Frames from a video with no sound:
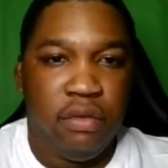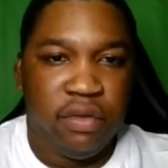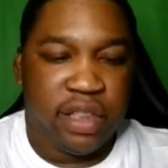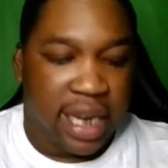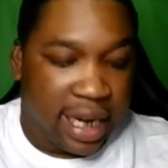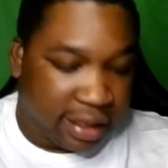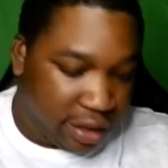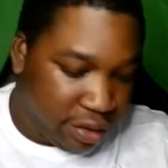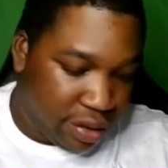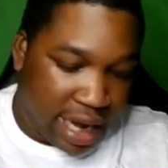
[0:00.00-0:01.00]
Shout out
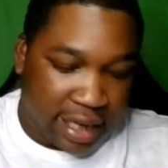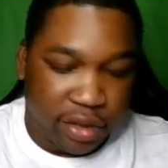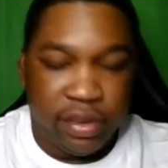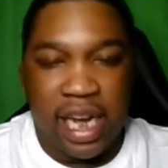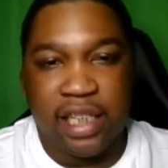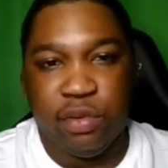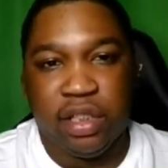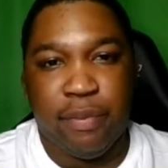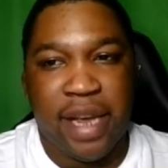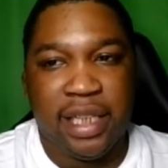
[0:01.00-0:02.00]
to you guys. You guys was
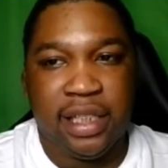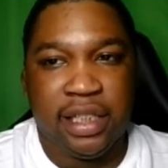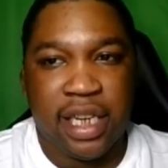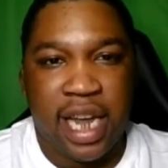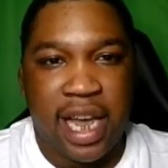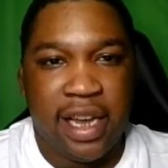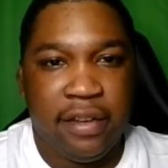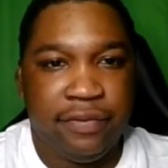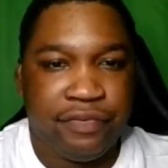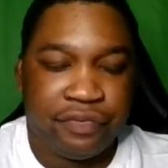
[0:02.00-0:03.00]
amazing
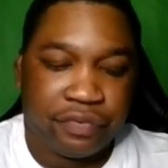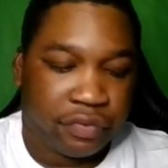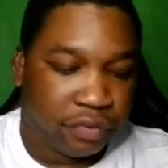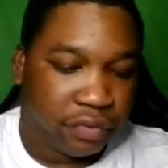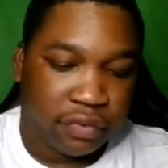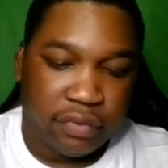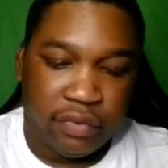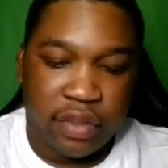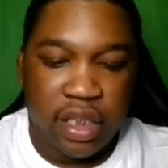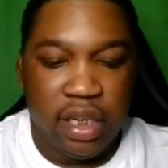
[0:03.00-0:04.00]
tonight.
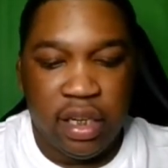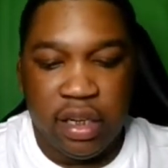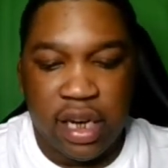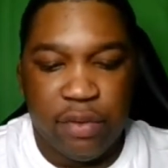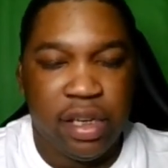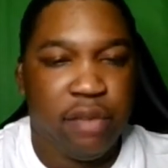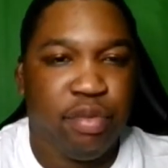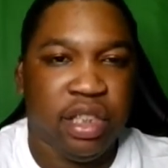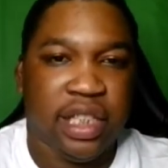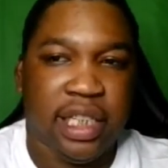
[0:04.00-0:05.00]
Uh, I really
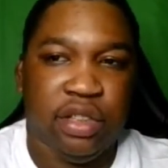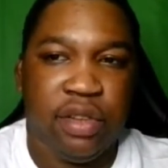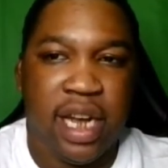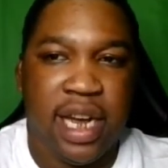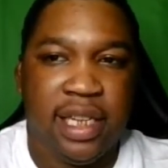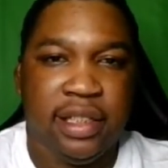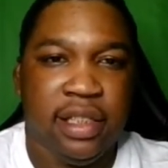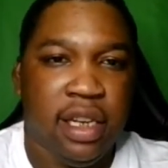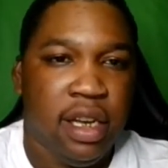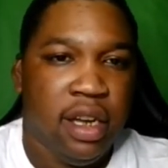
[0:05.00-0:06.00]
appreciate you guys.
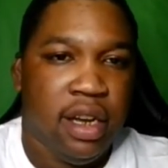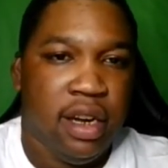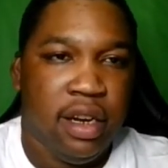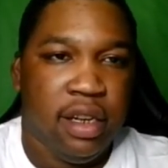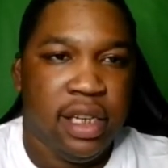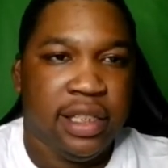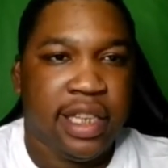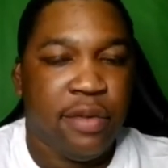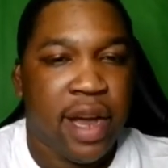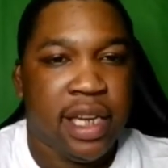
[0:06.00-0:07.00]
Uh, let's
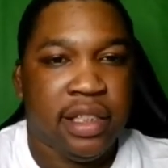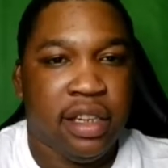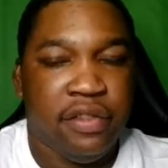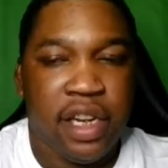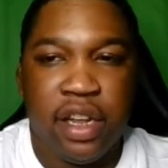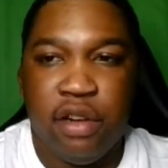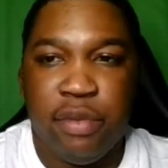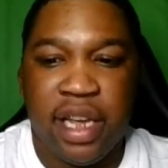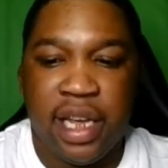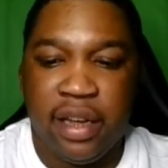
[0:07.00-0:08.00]
get right into the video,
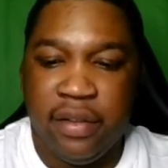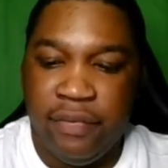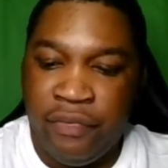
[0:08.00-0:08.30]
man.